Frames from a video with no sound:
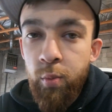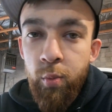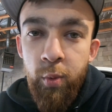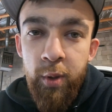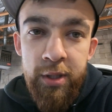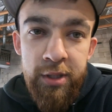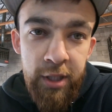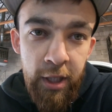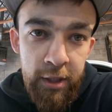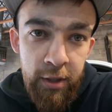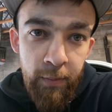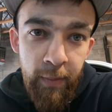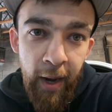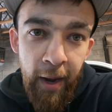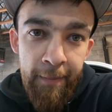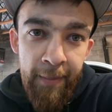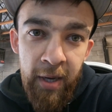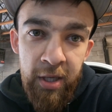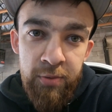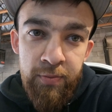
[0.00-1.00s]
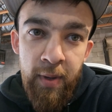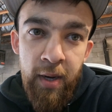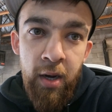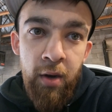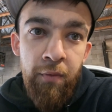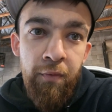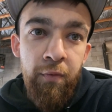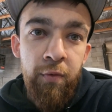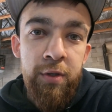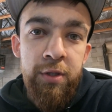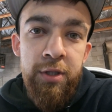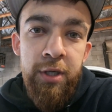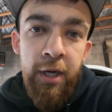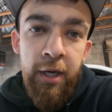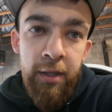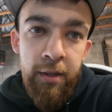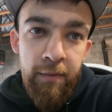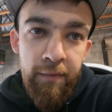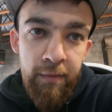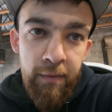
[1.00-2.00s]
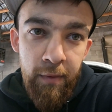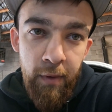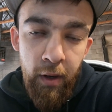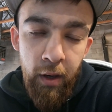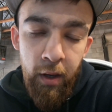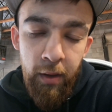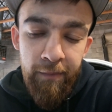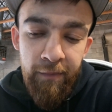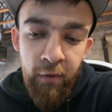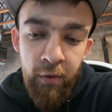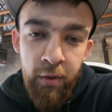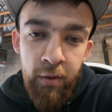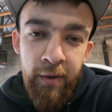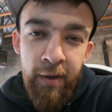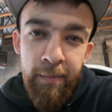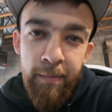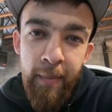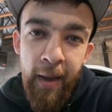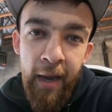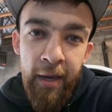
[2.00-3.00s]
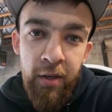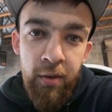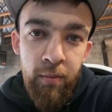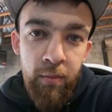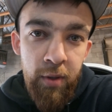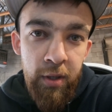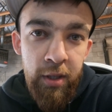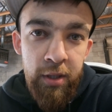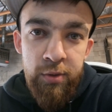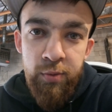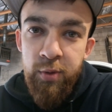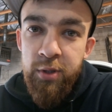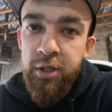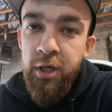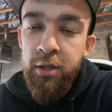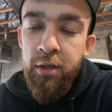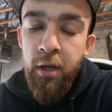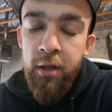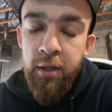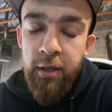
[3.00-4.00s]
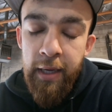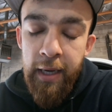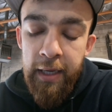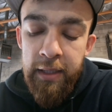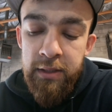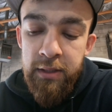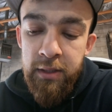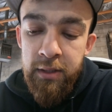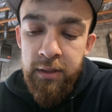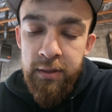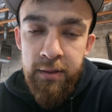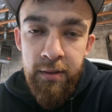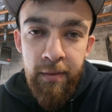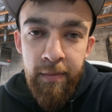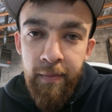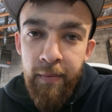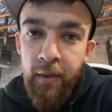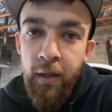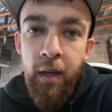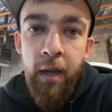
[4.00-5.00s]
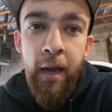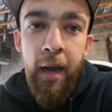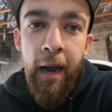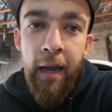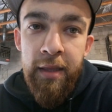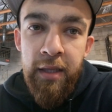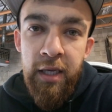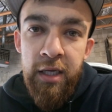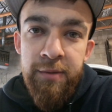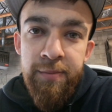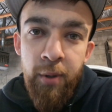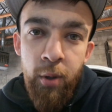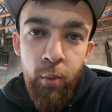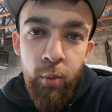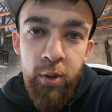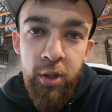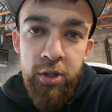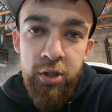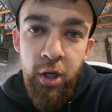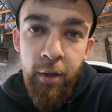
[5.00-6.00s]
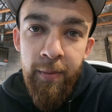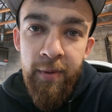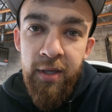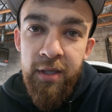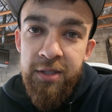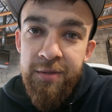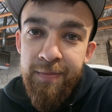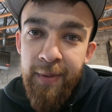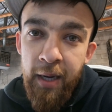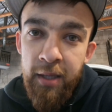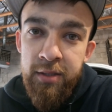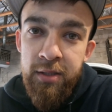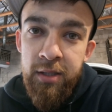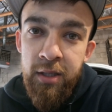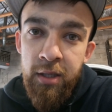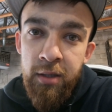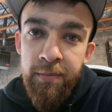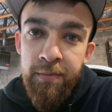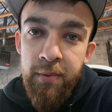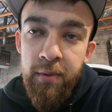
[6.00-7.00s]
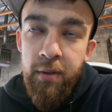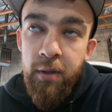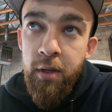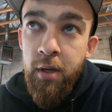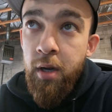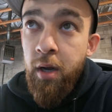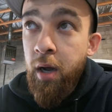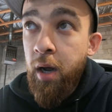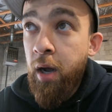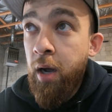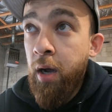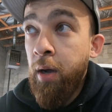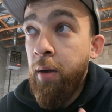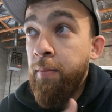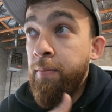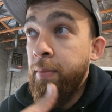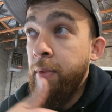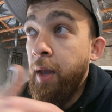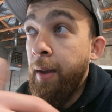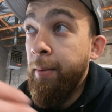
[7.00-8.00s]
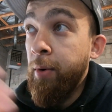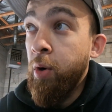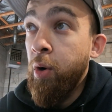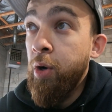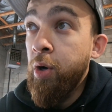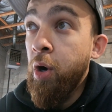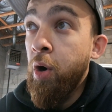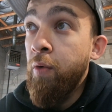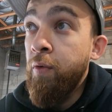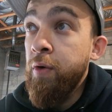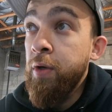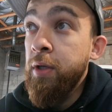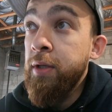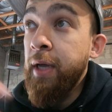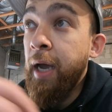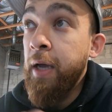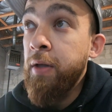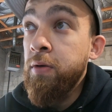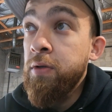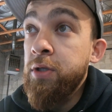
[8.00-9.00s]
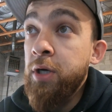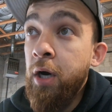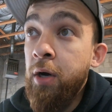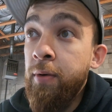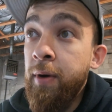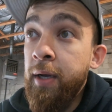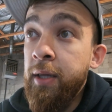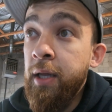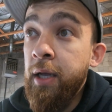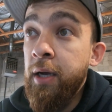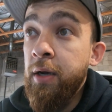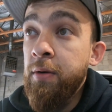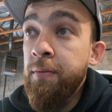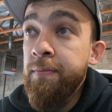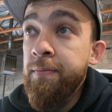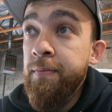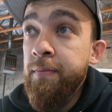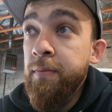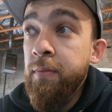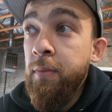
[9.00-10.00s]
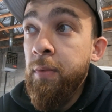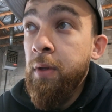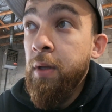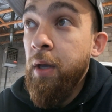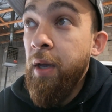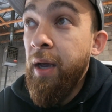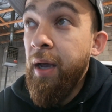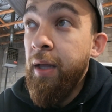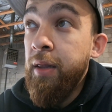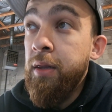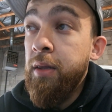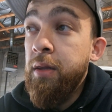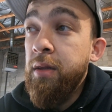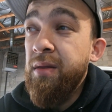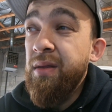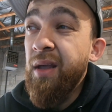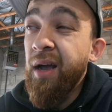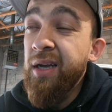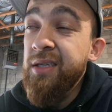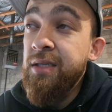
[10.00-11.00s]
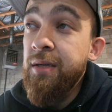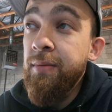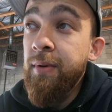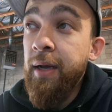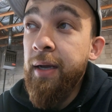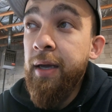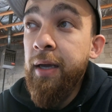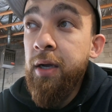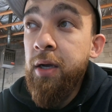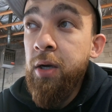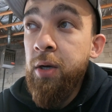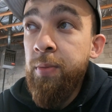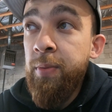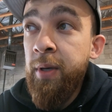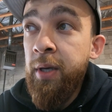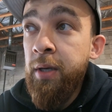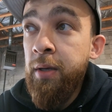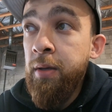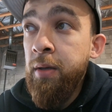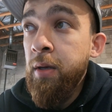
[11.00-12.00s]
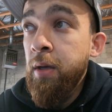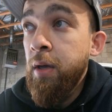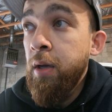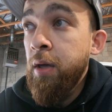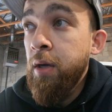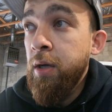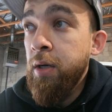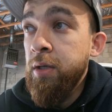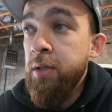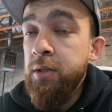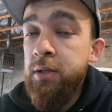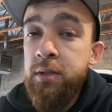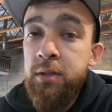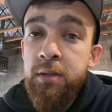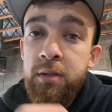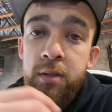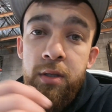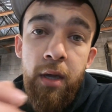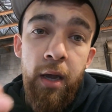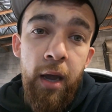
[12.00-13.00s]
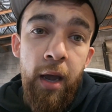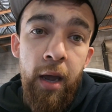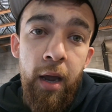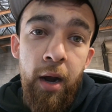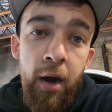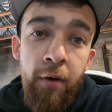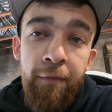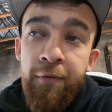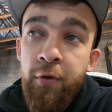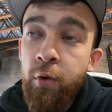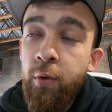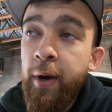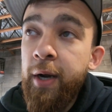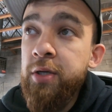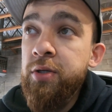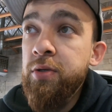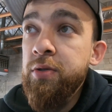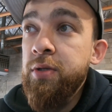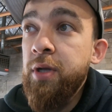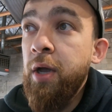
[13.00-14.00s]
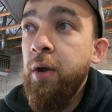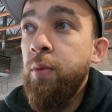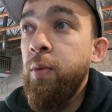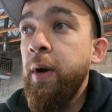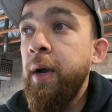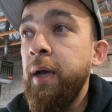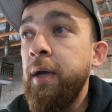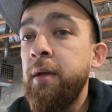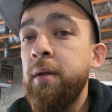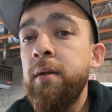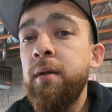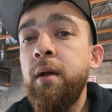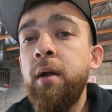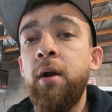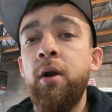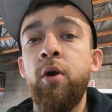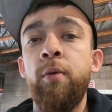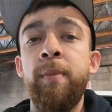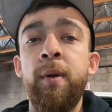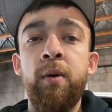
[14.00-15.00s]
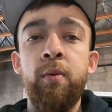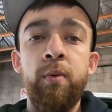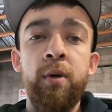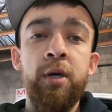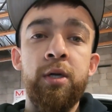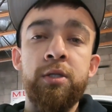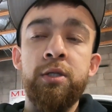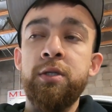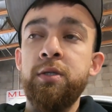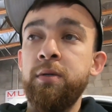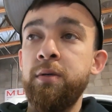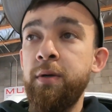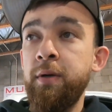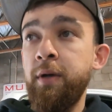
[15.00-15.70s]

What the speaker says: We checked the bypass valve, we checked for vacuum leaks, we checked all the gaskets. At this point we determined it's belt slip. I'm going over the dyno chart right now. It does seem like it could be because air fuel ratios, they went a little bit rich.